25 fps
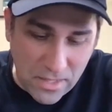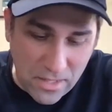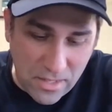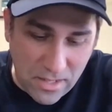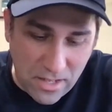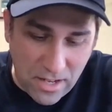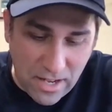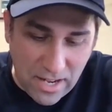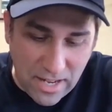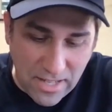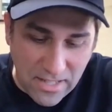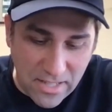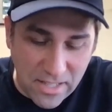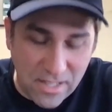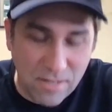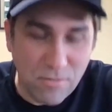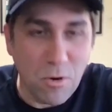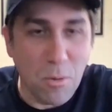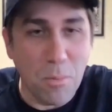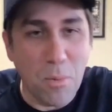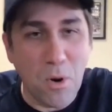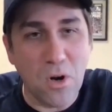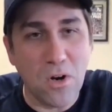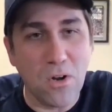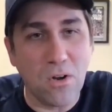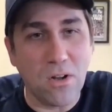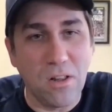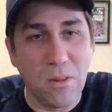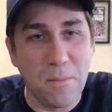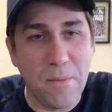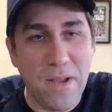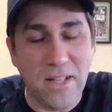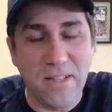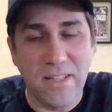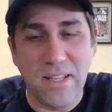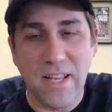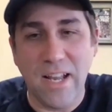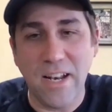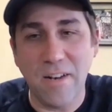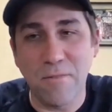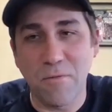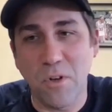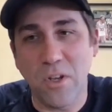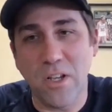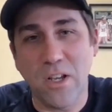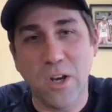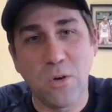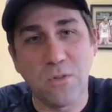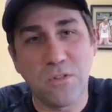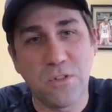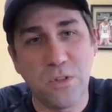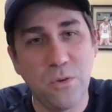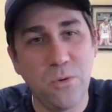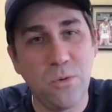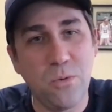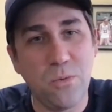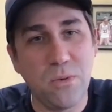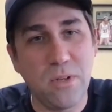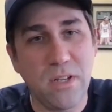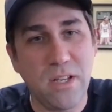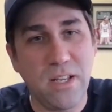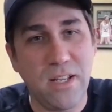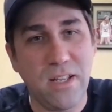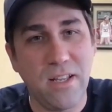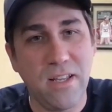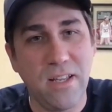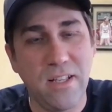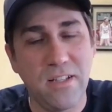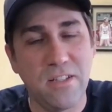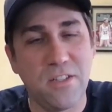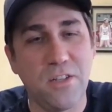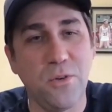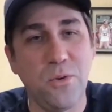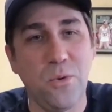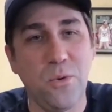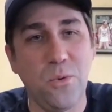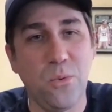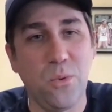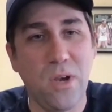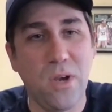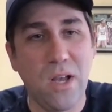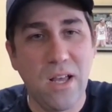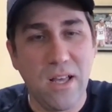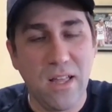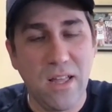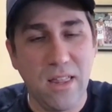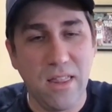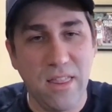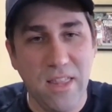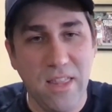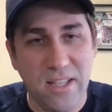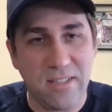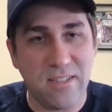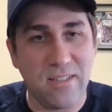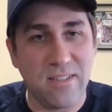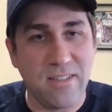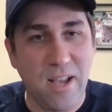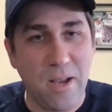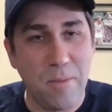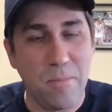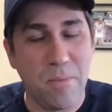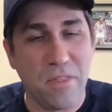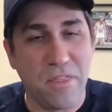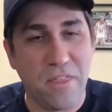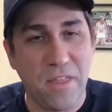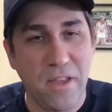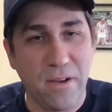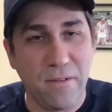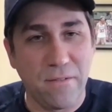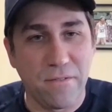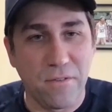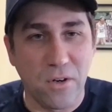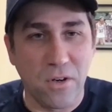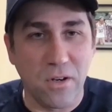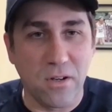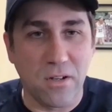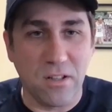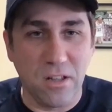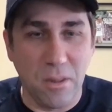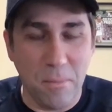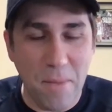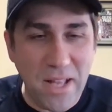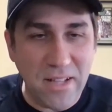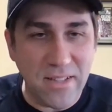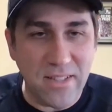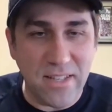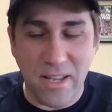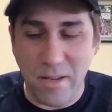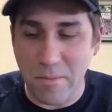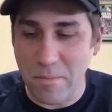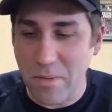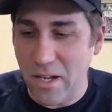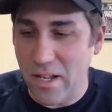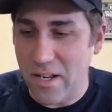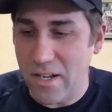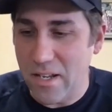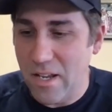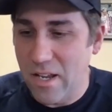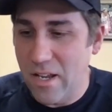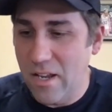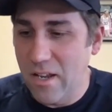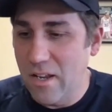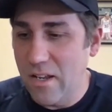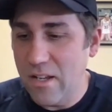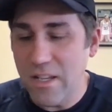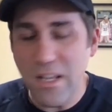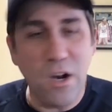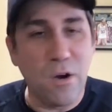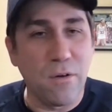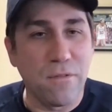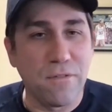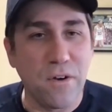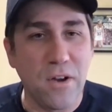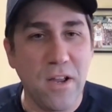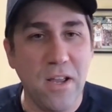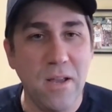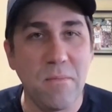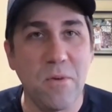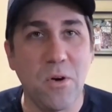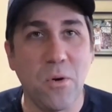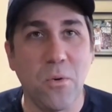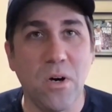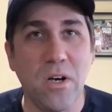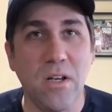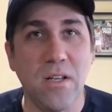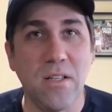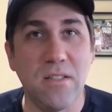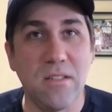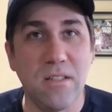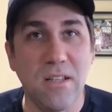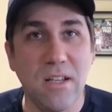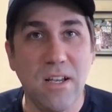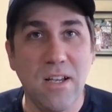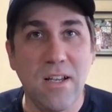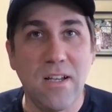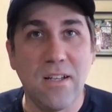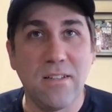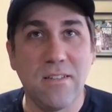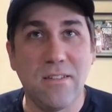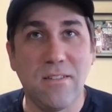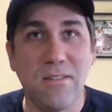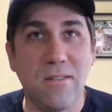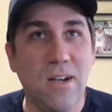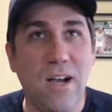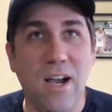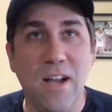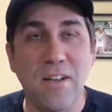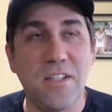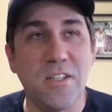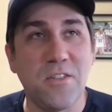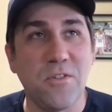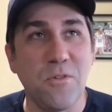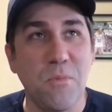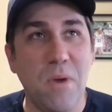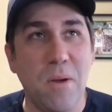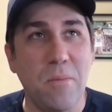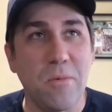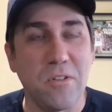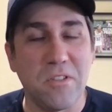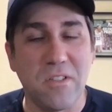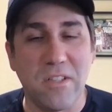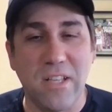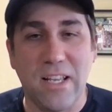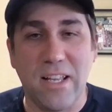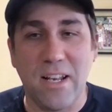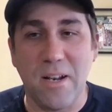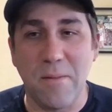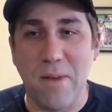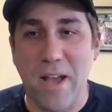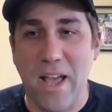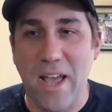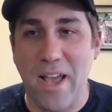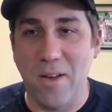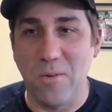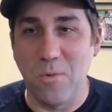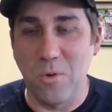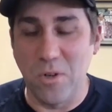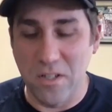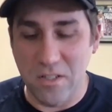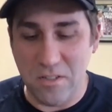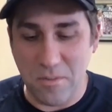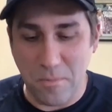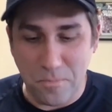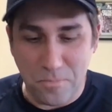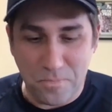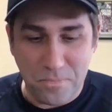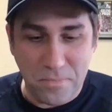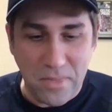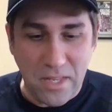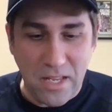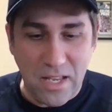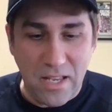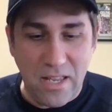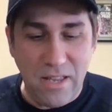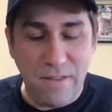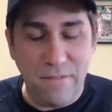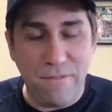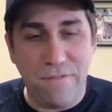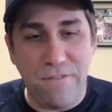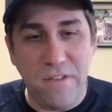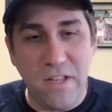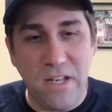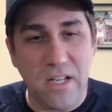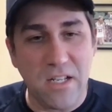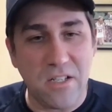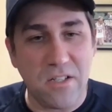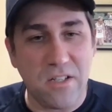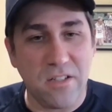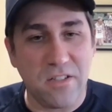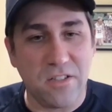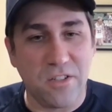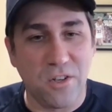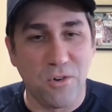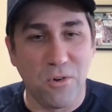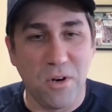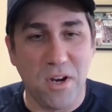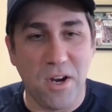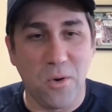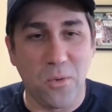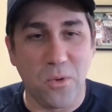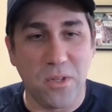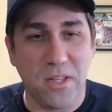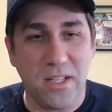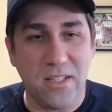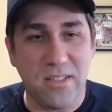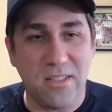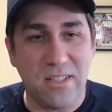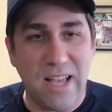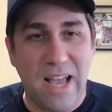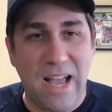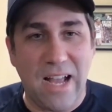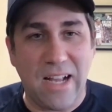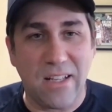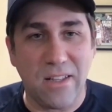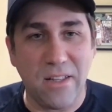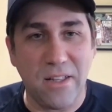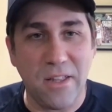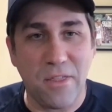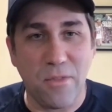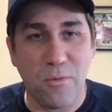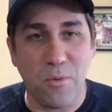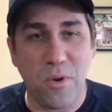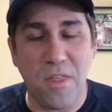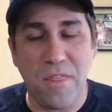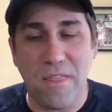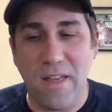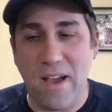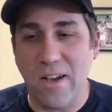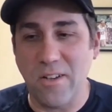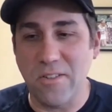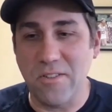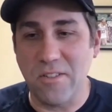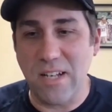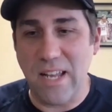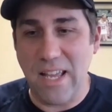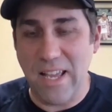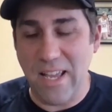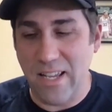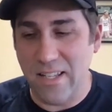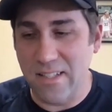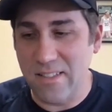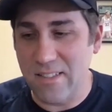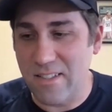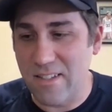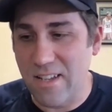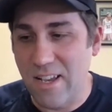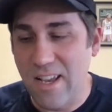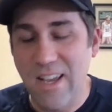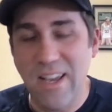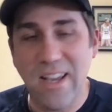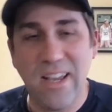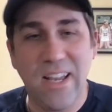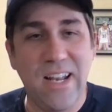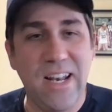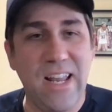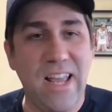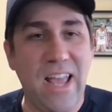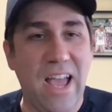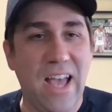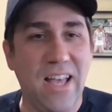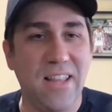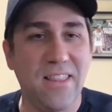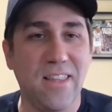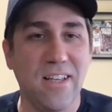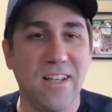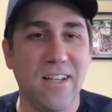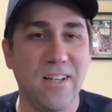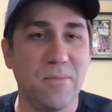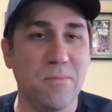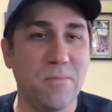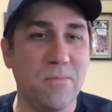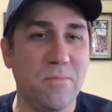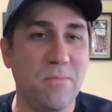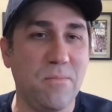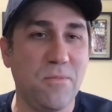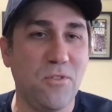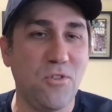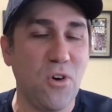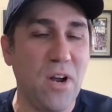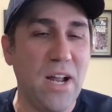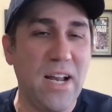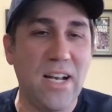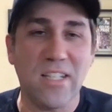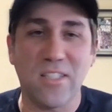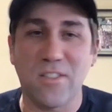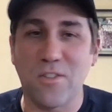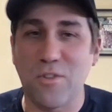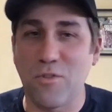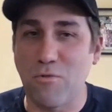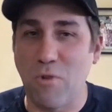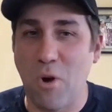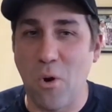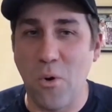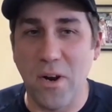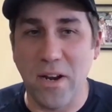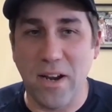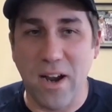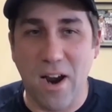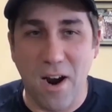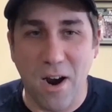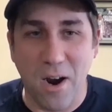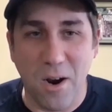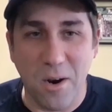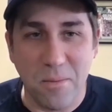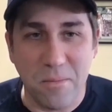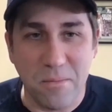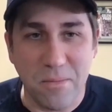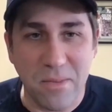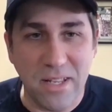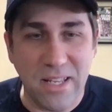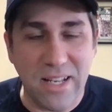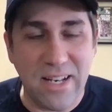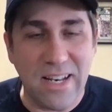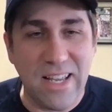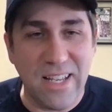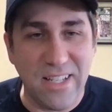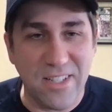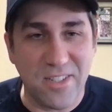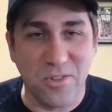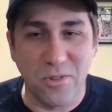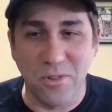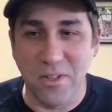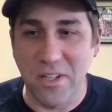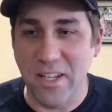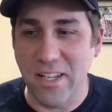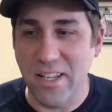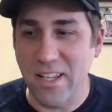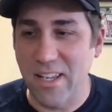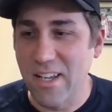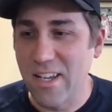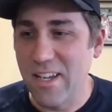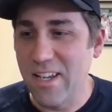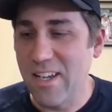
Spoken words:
I did, Roberto Clemente. I didn't really go too into this type of thing for Clemente, but, for him, it was, I just remember sticking in my head was he finished his career with exactly 3,000 hits, and he had the greatest throwing arm in history.